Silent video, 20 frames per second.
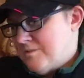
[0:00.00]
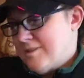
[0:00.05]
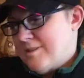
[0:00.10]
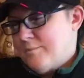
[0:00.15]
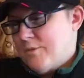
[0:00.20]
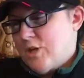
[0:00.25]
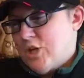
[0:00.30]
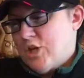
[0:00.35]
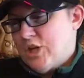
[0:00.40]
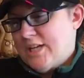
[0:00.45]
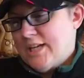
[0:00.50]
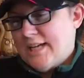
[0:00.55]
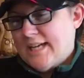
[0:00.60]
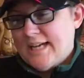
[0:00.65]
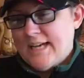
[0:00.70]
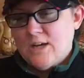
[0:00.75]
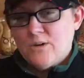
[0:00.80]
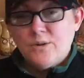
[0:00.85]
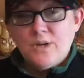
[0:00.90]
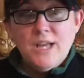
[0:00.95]
Someone couldn't
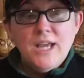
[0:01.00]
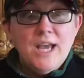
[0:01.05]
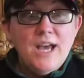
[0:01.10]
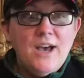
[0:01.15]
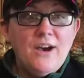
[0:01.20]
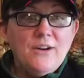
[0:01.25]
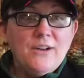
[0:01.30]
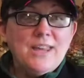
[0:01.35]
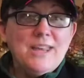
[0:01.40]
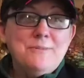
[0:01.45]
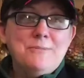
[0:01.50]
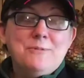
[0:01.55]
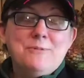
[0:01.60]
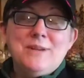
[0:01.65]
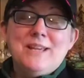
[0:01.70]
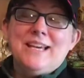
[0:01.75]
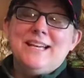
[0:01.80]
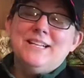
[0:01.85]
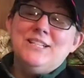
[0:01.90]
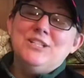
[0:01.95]
count. Okay, but
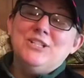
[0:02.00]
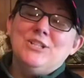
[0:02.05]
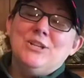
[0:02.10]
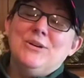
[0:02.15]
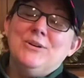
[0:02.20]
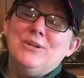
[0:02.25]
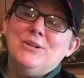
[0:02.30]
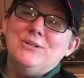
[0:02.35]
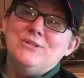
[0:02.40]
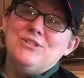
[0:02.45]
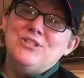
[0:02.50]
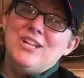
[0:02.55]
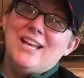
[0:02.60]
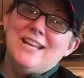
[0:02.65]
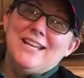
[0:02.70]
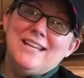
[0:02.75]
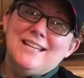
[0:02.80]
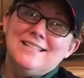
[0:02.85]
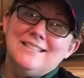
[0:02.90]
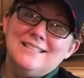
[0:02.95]
we gotta show you
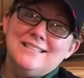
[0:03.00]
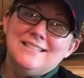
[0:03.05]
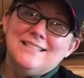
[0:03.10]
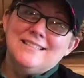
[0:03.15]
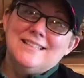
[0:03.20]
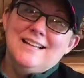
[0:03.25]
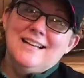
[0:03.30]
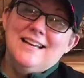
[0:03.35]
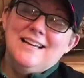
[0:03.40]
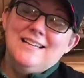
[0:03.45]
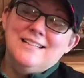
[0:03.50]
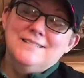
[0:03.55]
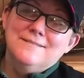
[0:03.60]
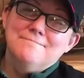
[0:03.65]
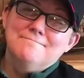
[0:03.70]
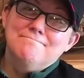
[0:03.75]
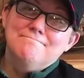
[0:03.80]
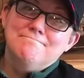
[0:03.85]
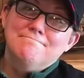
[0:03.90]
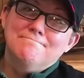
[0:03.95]
Jenny's
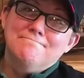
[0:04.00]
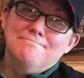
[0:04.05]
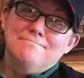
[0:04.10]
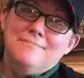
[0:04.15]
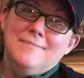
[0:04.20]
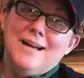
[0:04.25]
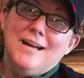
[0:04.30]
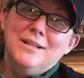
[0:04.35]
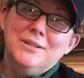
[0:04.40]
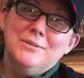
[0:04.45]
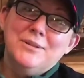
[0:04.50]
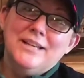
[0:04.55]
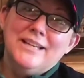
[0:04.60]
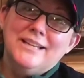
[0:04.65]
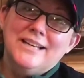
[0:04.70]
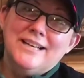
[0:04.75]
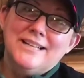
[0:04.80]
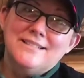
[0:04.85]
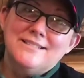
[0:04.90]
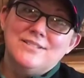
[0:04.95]
um,
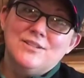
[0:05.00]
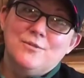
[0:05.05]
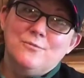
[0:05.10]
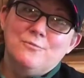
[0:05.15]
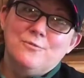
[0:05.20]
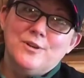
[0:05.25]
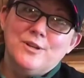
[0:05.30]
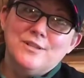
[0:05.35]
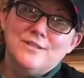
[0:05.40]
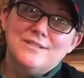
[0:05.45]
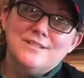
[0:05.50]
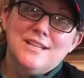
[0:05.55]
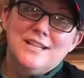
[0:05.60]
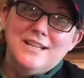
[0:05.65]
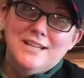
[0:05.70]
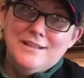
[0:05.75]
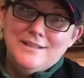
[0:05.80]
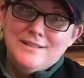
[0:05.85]
Halloween costume first.